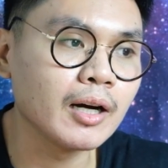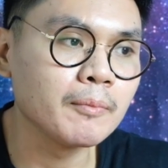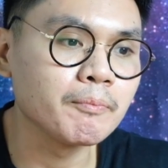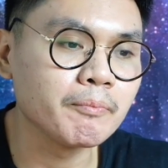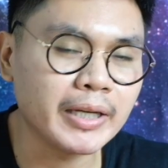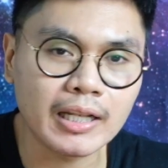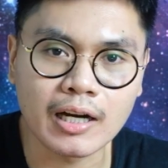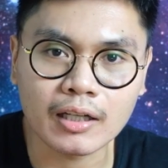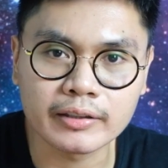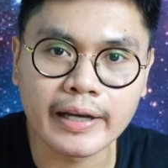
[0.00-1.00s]
may
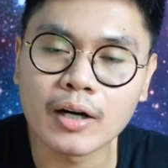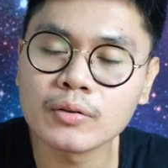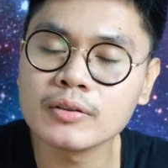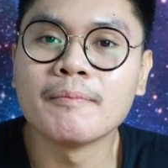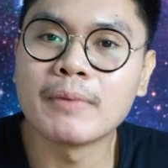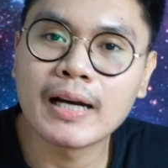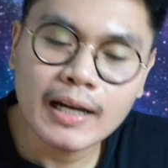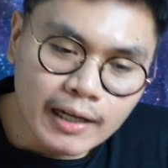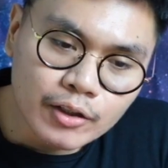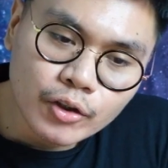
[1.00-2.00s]
lockdown.
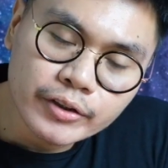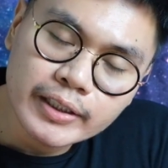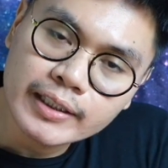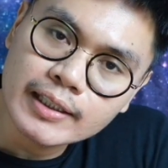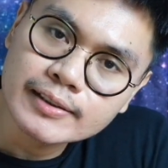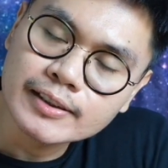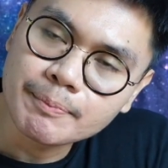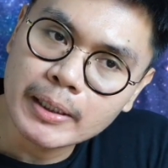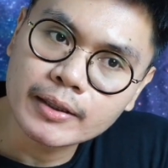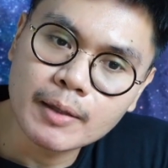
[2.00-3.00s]
Magkakaroon din ng
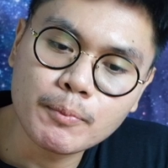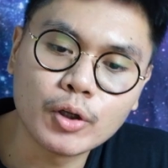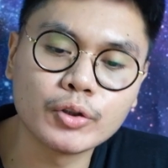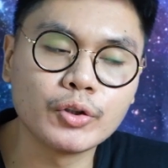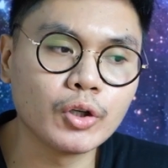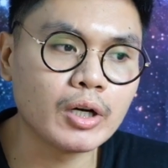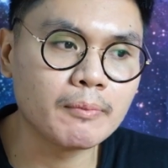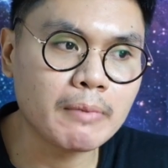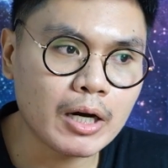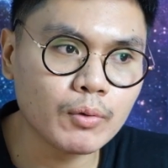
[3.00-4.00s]
sapat na pondo
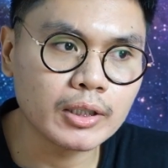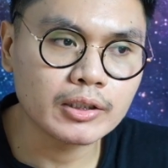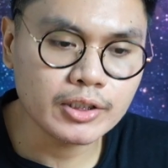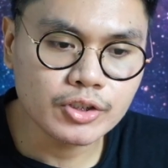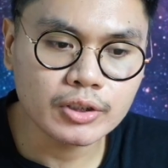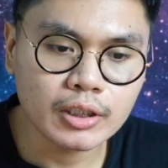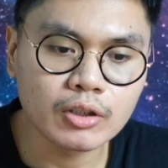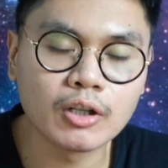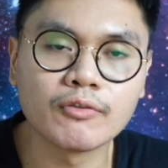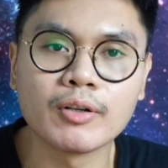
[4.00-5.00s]
ang bawat regional
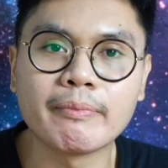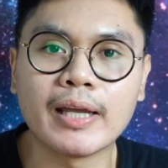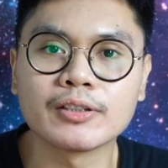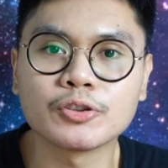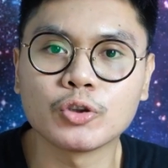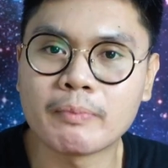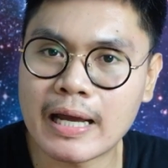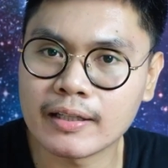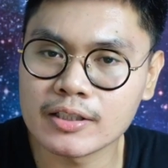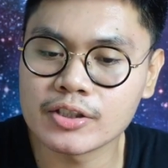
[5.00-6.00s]
governments to
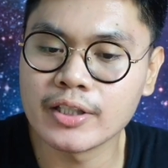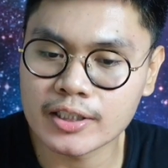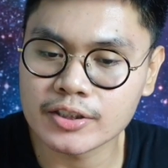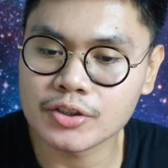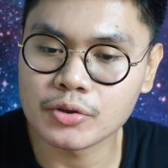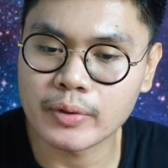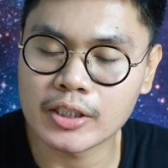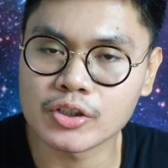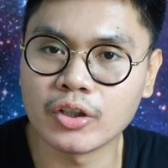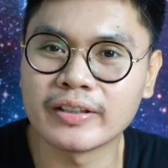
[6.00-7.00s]
manage their
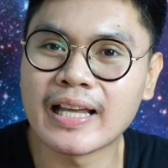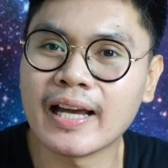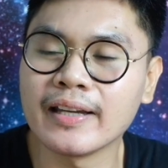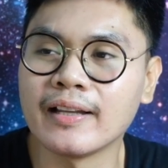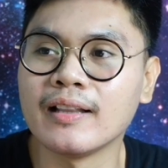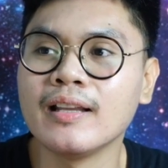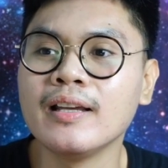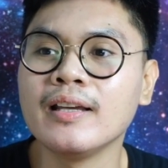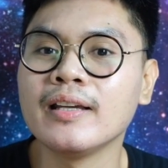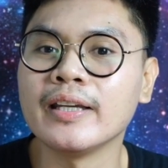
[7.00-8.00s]
situation dahil
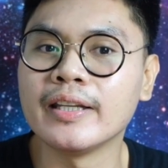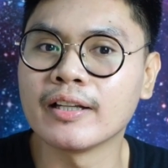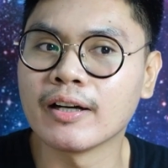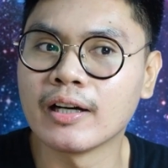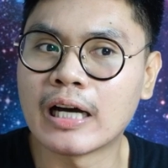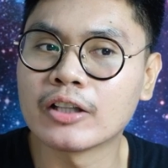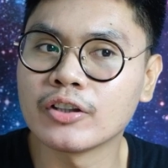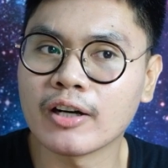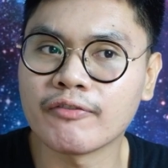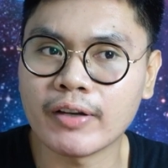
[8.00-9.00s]

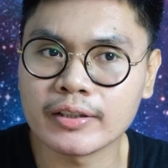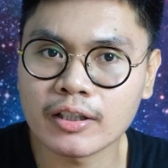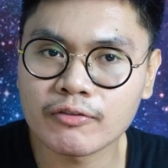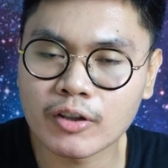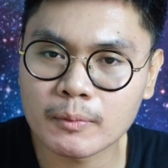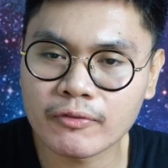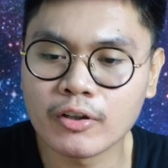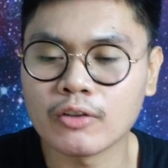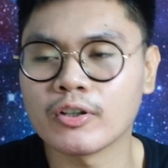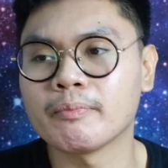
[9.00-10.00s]
under a federal form of
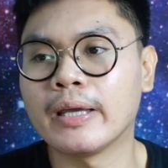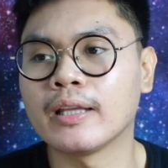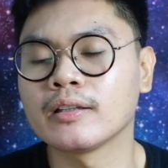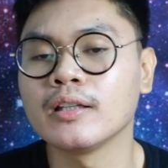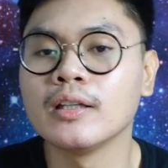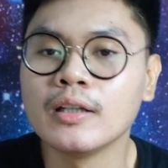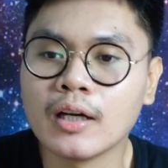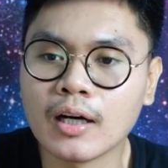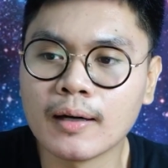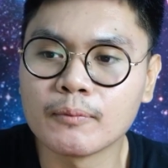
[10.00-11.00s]
government,
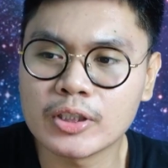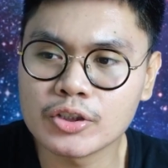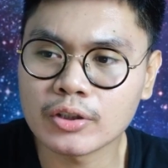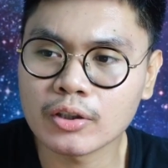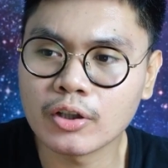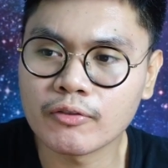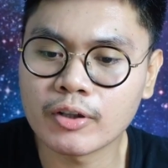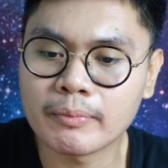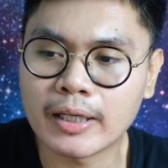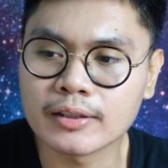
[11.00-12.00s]
regional
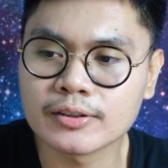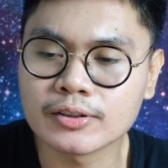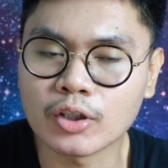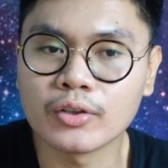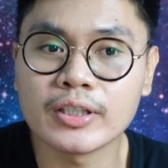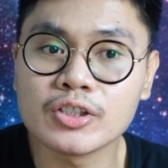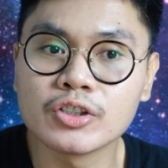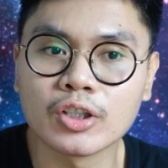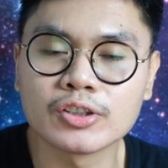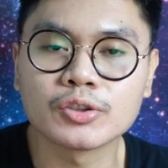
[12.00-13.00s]
governments or
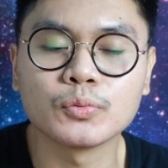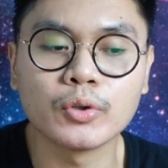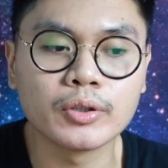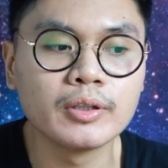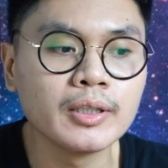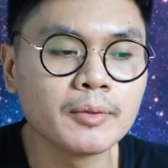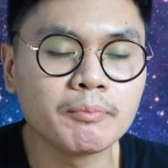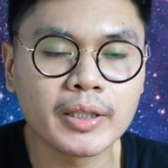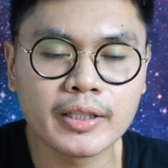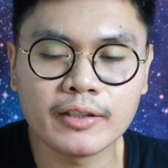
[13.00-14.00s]
regions would
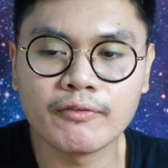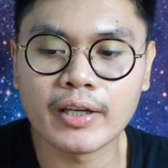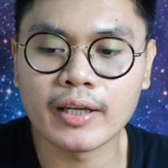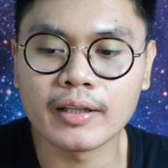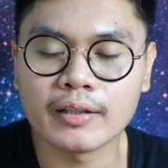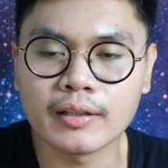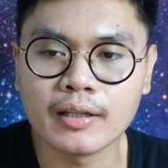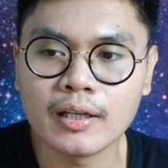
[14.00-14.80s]
be given